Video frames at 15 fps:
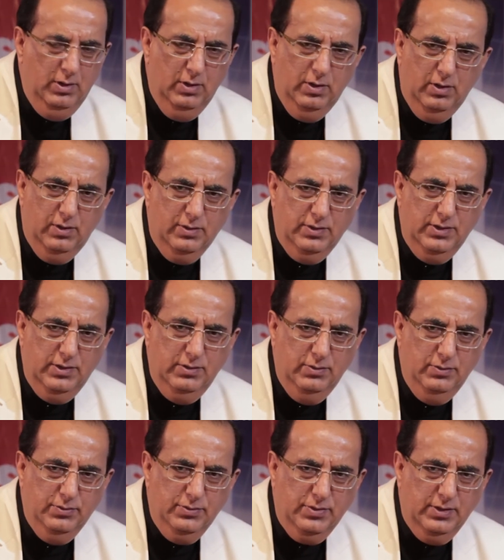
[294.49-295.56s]
or they
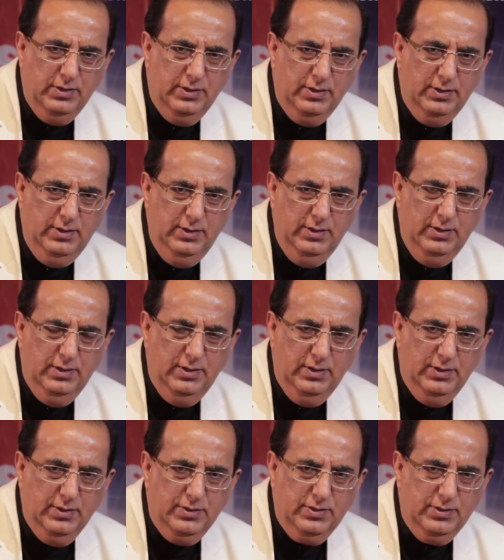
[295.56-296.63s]
use
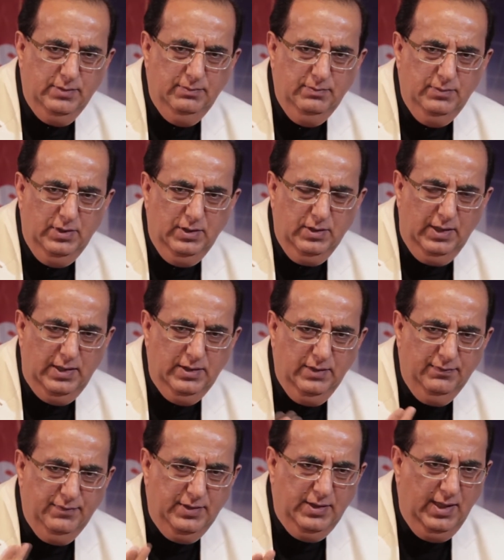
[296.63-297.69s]
some kind
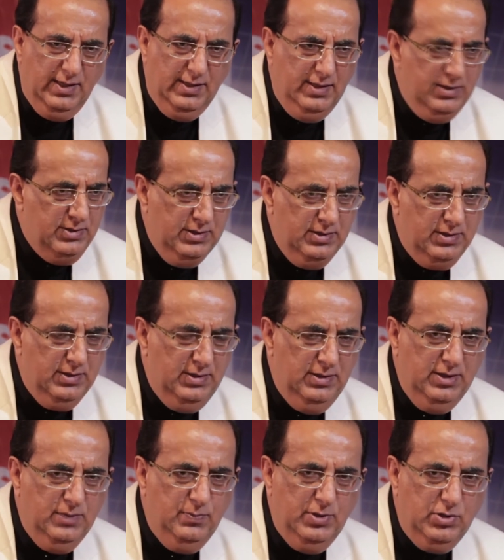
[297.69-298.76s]
of a dialysis in
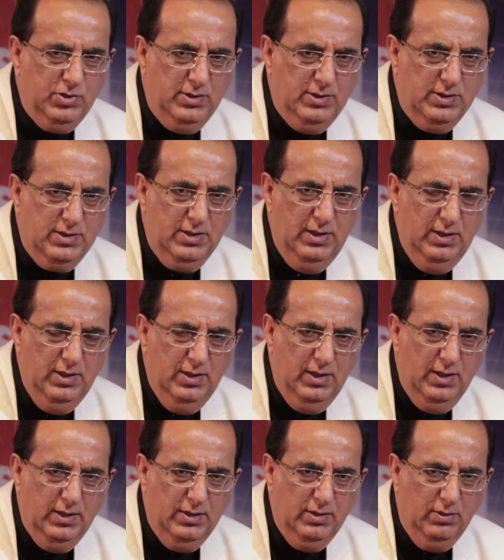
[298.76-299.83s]
these patients,
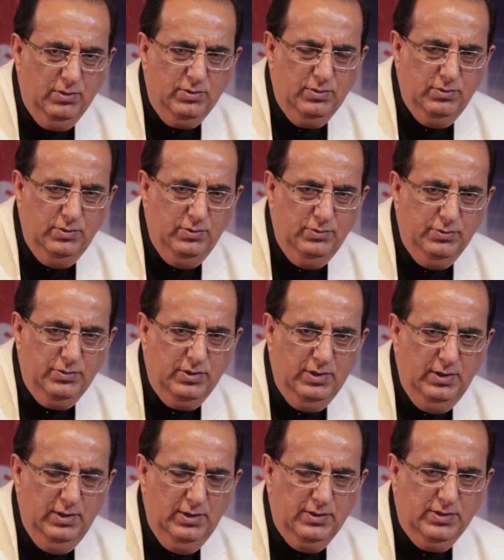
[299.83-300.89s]
and they also use
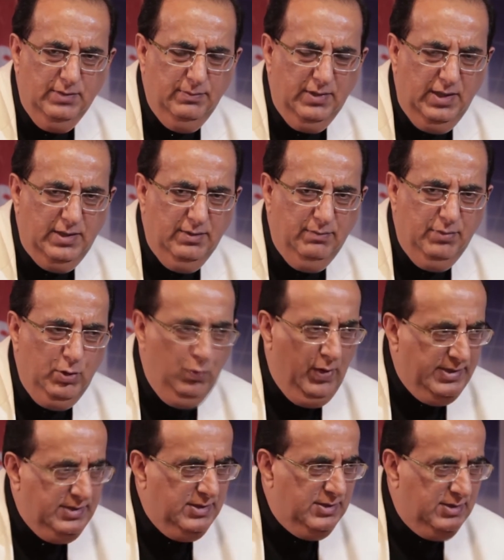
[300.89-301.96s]
some kind of
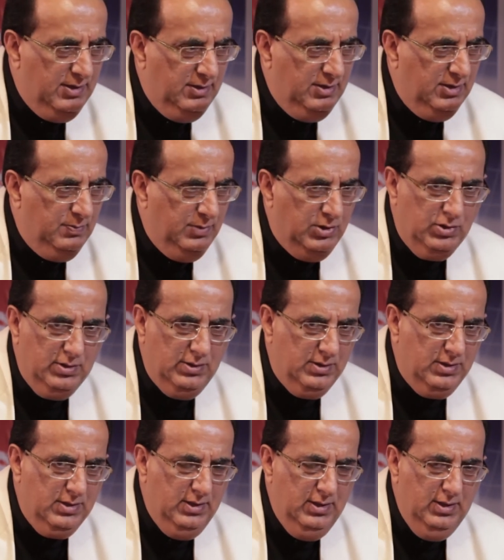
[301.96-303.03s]
devices in these
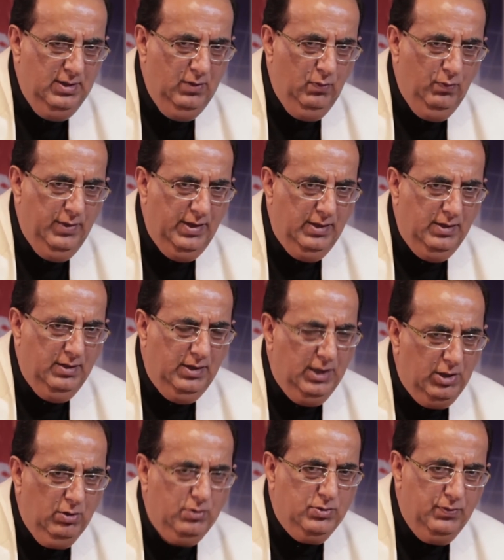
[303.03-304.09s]
patients. when
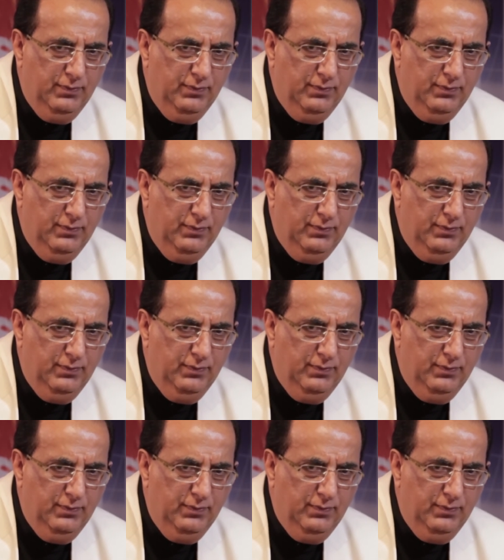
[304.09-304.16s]
that also